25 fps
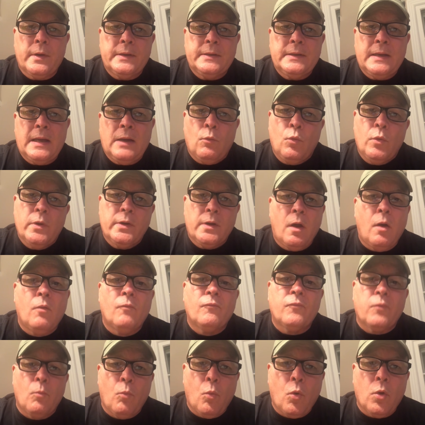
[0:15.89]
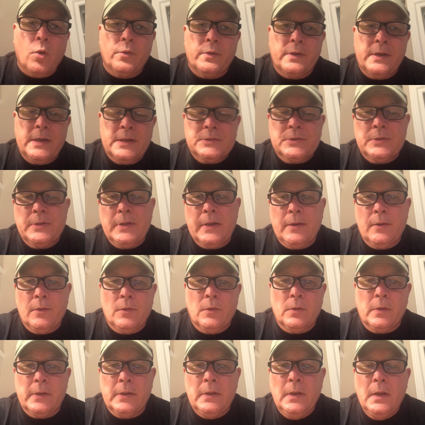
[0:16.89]
and I went home from work yesterday
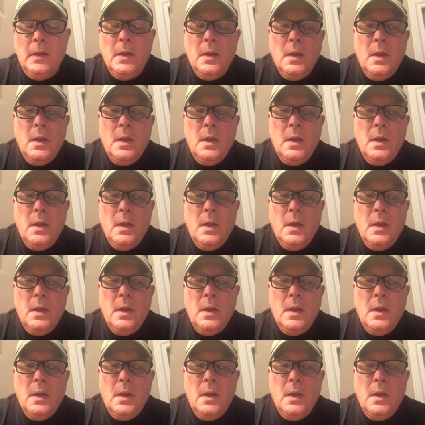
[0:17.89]
early